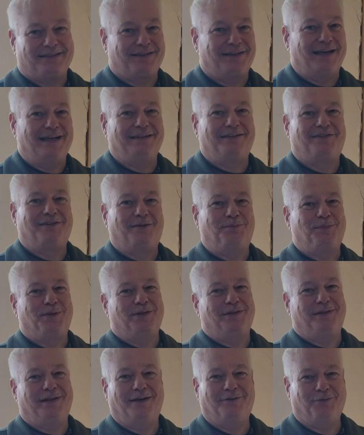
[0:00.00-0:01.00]
not
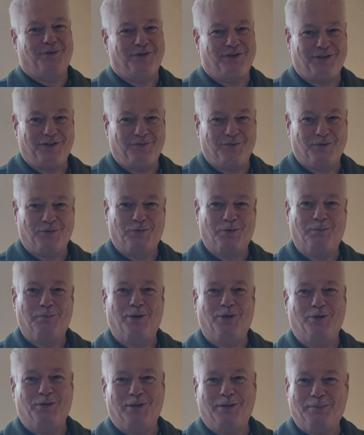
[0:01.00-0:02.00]
something that was even
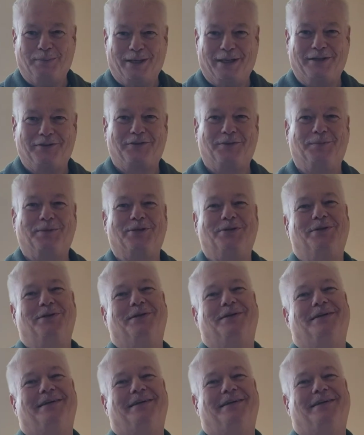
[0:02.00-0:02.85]
remotely possible.